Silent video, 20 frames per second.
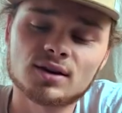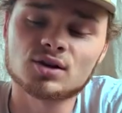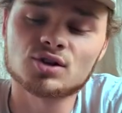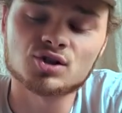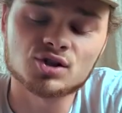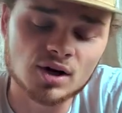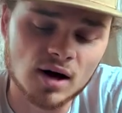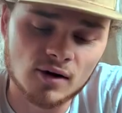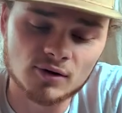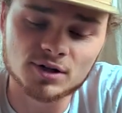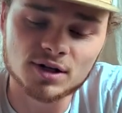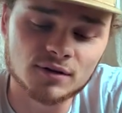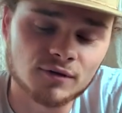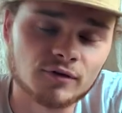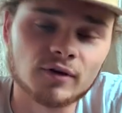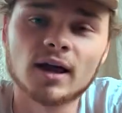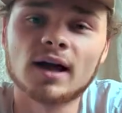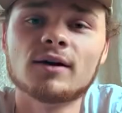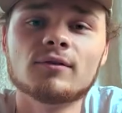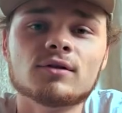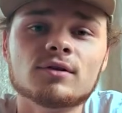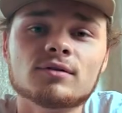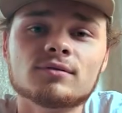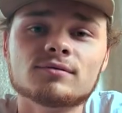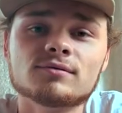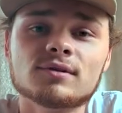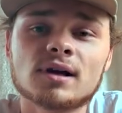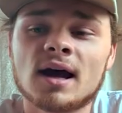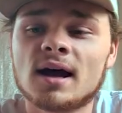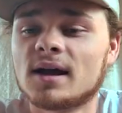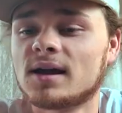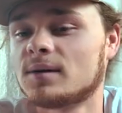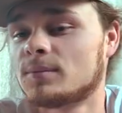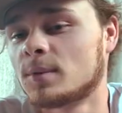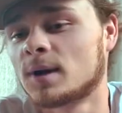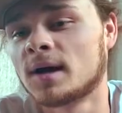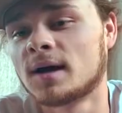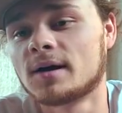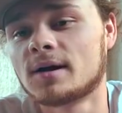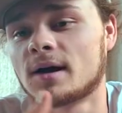the salty flavor, hey
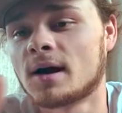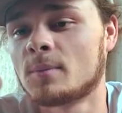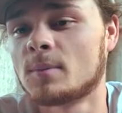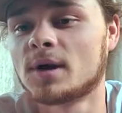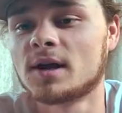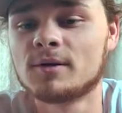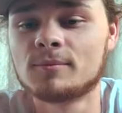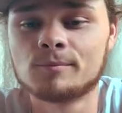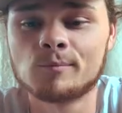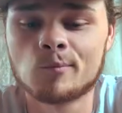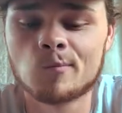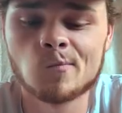man, I mean,